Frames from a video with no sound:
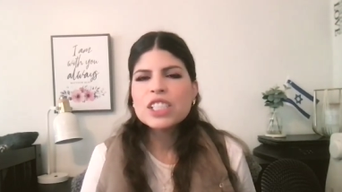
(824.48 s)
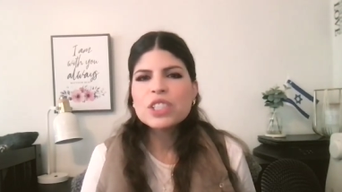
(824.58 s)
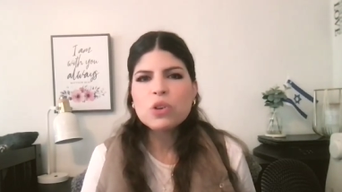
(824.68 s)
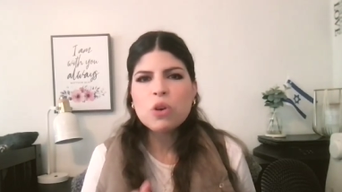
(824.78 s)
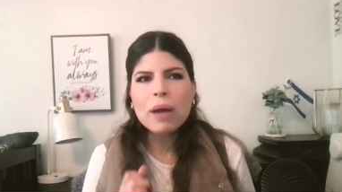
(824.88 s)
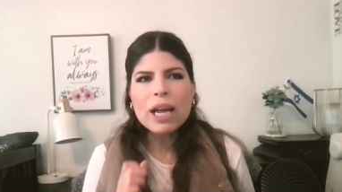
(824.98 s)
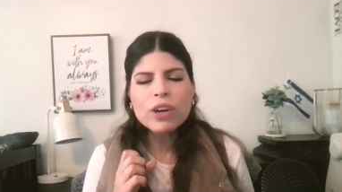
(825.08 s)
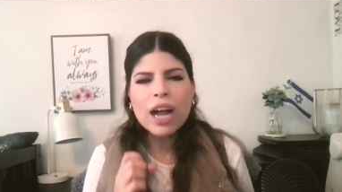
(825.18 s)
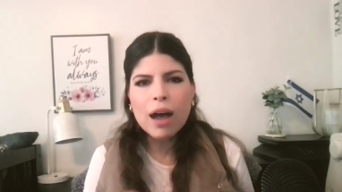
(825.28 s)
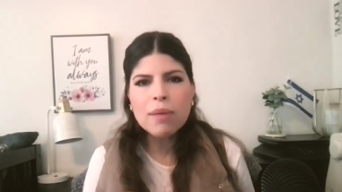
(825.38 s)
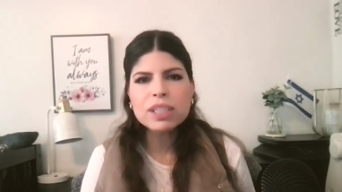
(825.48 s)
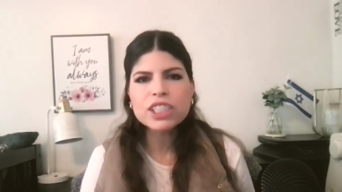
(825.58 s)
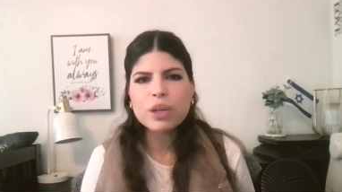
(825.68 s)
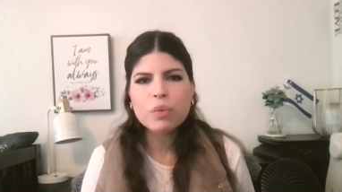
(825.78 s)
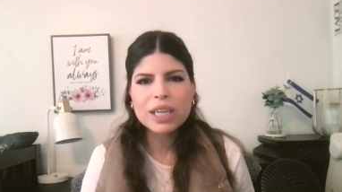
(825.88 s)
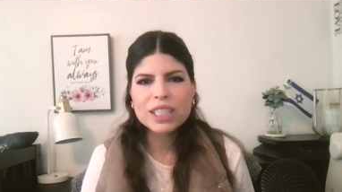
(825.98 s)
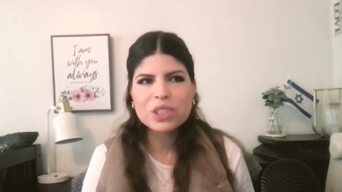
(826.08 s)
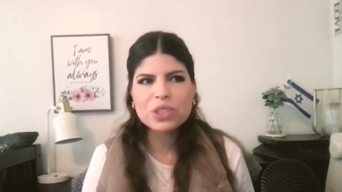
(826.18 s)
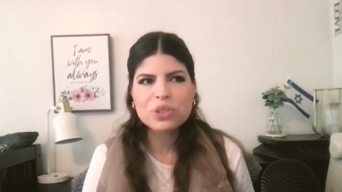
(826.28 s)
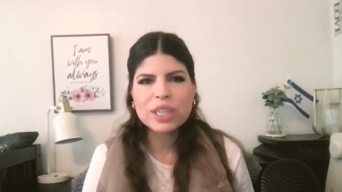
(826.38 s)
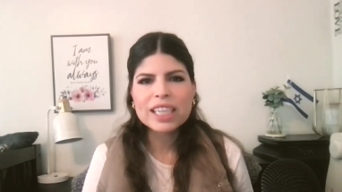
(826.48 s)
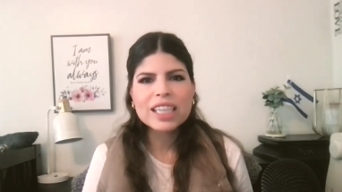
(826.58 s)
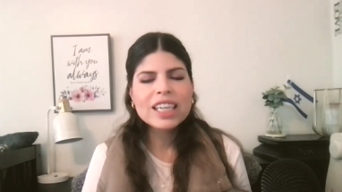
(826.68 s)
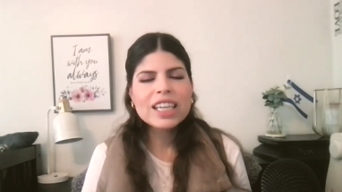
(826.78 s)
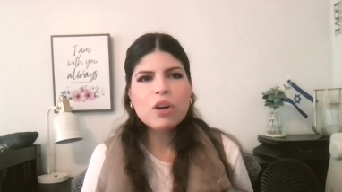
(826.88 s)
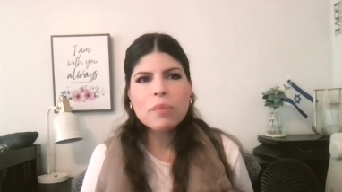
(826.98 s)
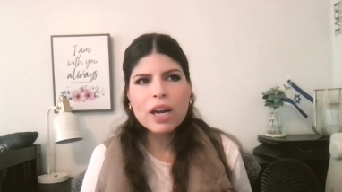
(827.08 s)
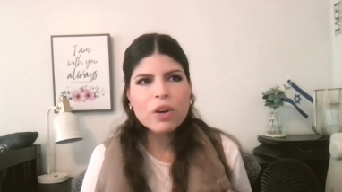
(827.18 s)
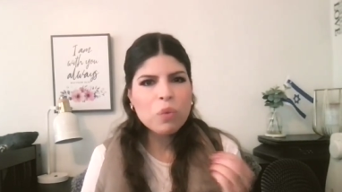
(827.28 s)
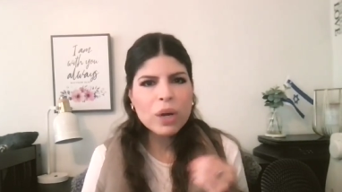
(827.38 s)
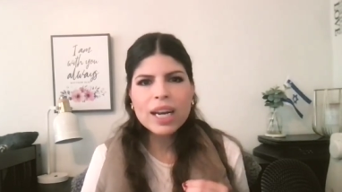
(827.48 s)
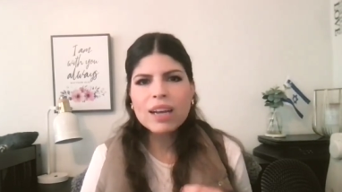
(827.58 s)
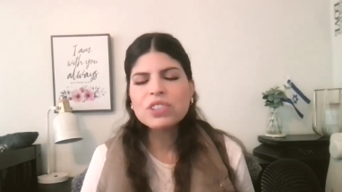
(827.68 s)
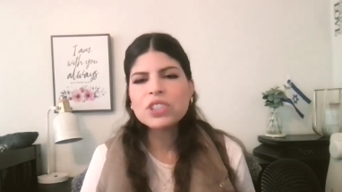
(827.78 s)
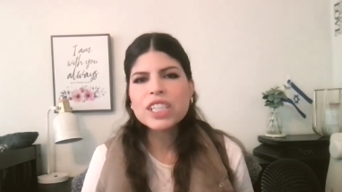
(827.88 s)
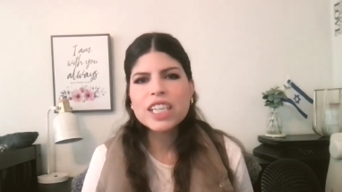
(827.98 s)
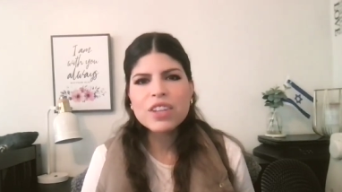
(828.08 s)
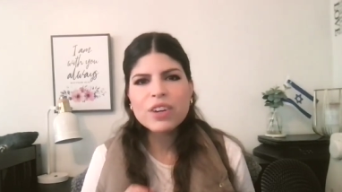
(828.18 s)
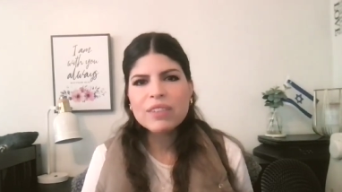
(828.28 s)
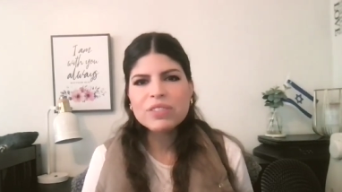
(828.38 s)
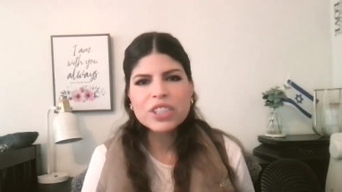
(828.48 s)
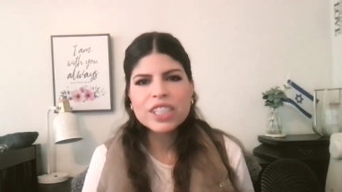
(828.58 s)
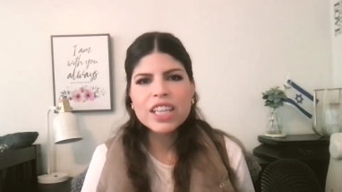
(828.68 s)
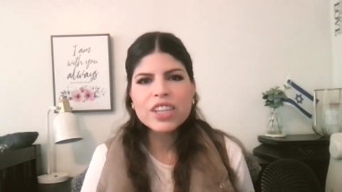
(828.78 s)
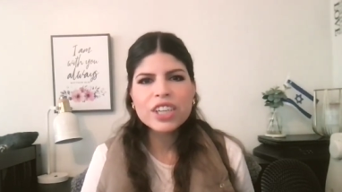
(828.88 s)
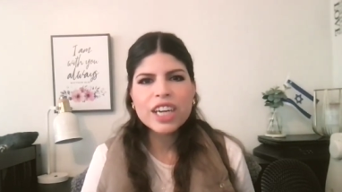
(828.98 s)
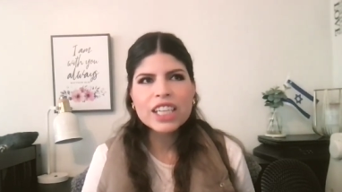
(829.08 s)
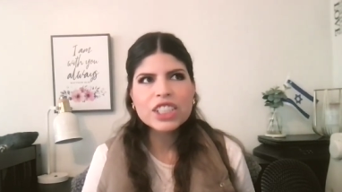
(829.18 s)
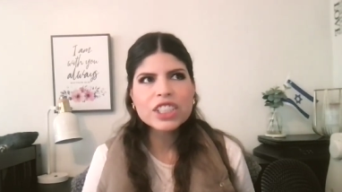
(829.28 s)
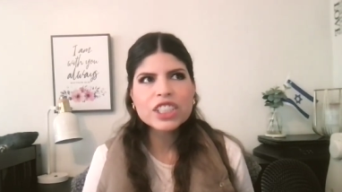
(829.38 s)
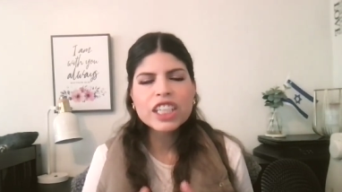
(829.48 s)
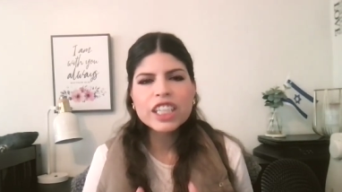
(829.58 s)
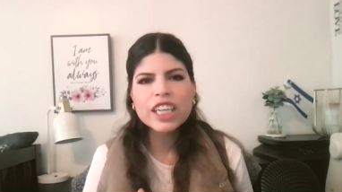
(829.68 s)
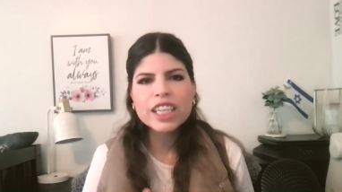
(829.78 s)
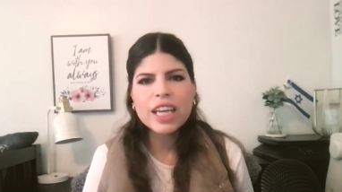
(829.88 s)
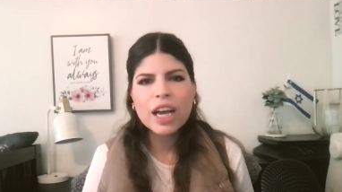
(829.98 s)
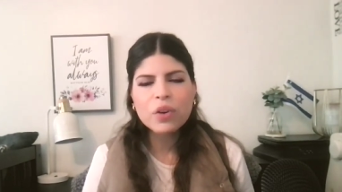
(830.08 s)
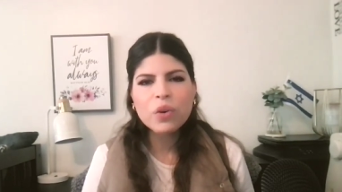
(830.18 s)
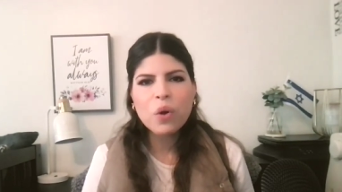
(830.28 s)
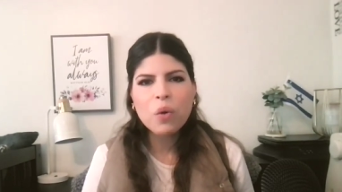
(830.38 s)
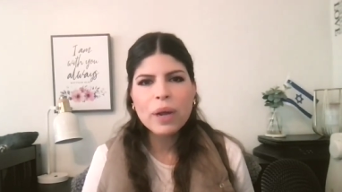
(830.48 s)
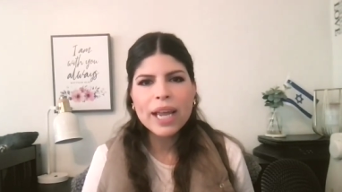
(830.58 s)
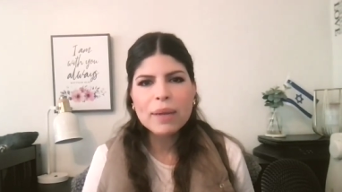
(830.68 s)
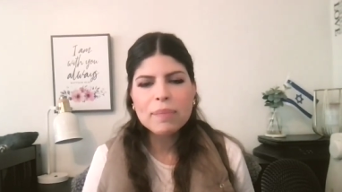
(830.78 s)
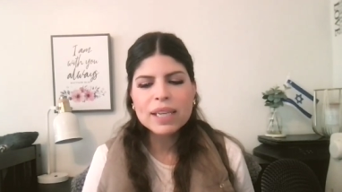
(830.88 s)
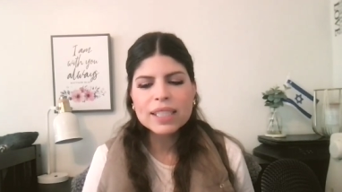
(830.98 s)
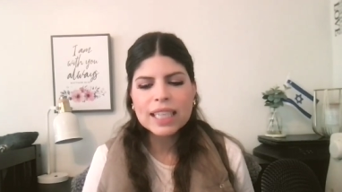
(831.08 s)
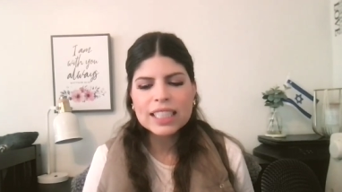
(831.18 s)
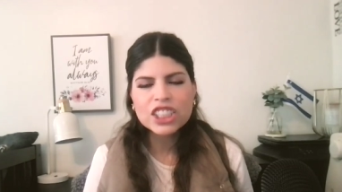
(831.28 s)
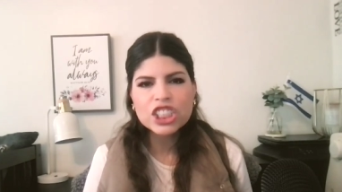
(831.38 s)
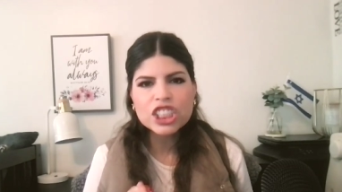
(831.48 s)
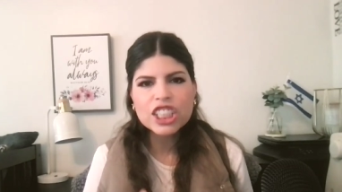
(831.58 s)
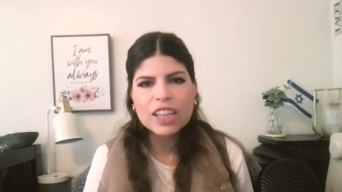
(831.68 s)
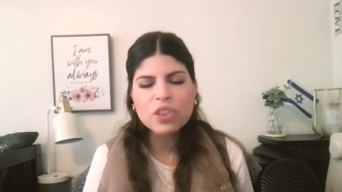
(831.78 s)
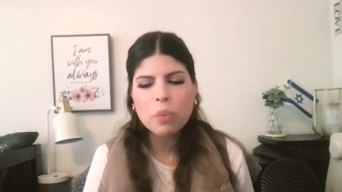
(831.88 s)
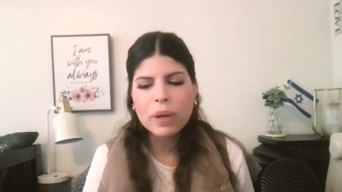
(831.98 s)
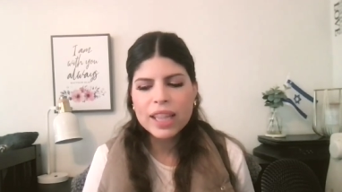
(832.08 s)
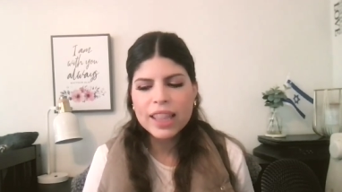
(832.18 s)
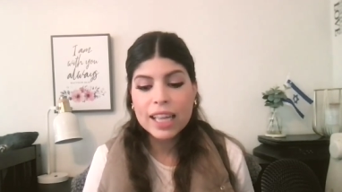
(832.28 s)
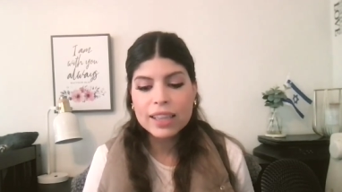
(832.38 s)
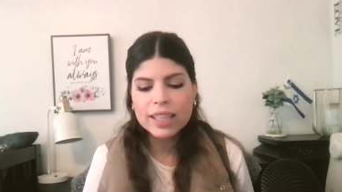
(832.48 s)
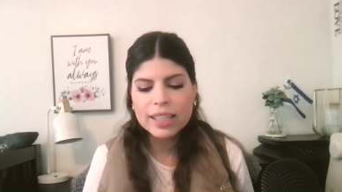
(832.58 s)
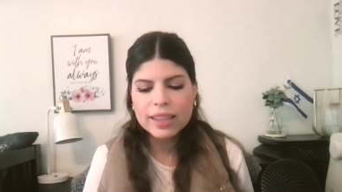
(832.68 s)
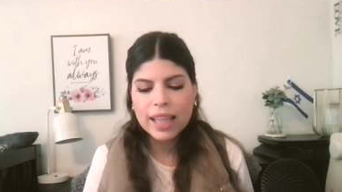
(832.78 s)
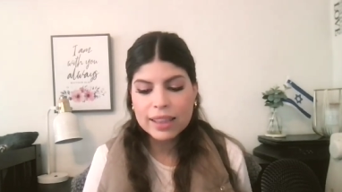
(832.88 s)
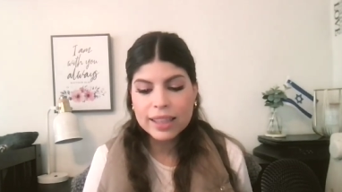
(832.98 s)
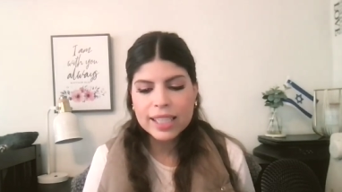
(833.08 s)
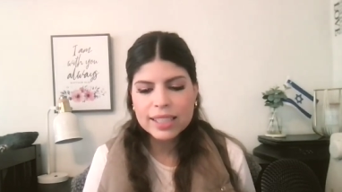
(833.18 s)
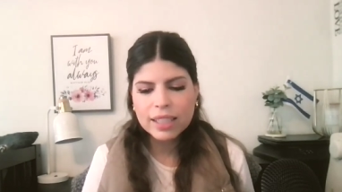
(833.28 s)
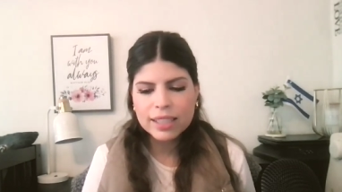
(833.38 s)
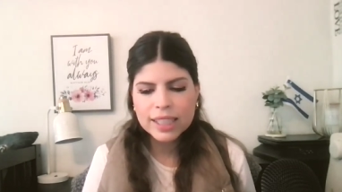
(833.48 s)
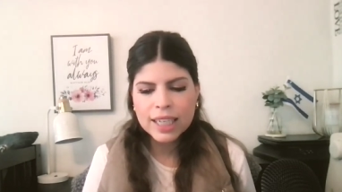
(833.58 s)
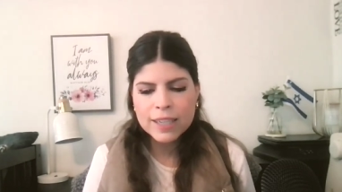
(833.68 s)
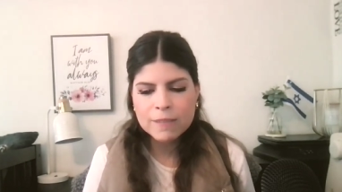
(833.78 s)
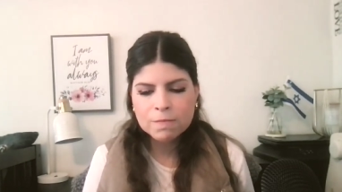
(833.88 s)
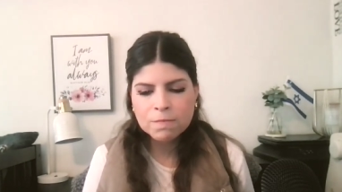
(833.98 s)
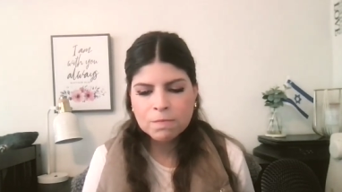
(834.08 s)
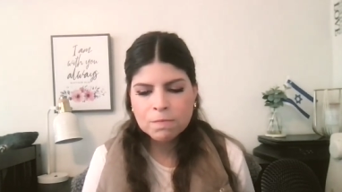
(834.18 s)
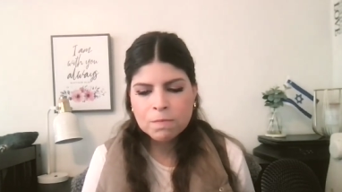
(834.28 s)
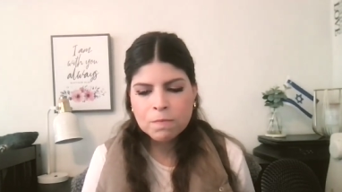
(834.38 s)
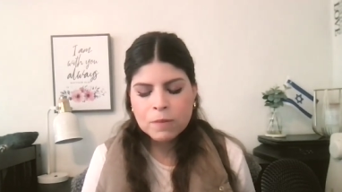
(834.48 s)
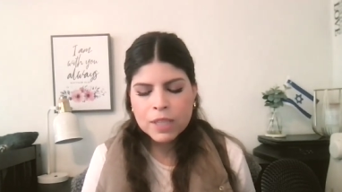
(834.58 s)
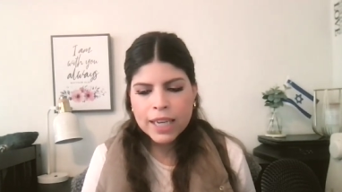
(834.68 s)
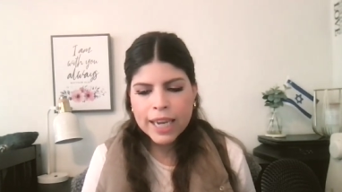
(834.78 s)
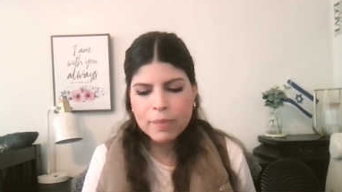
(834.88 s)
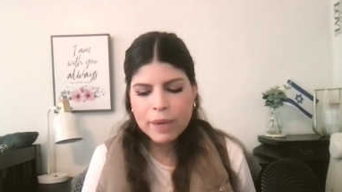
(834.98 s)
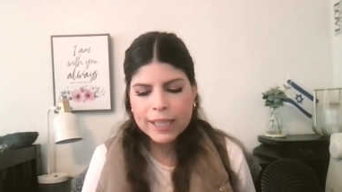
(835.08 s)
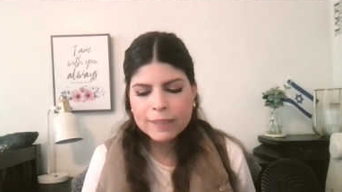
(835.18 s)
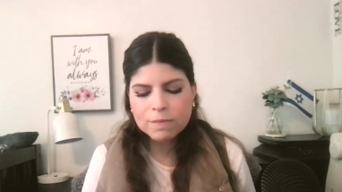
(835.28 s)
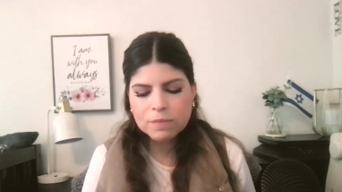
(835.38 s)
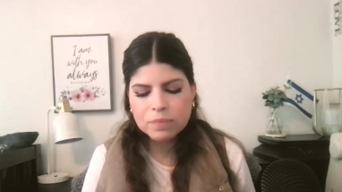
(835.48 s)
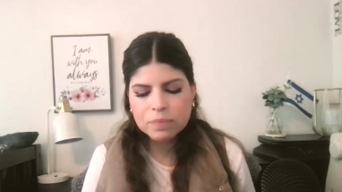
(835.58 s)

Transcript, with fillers: So no matter how much I wanted to drink, no matter one after another, it just couldn't go away, because that's just not the way that things are done. Amen.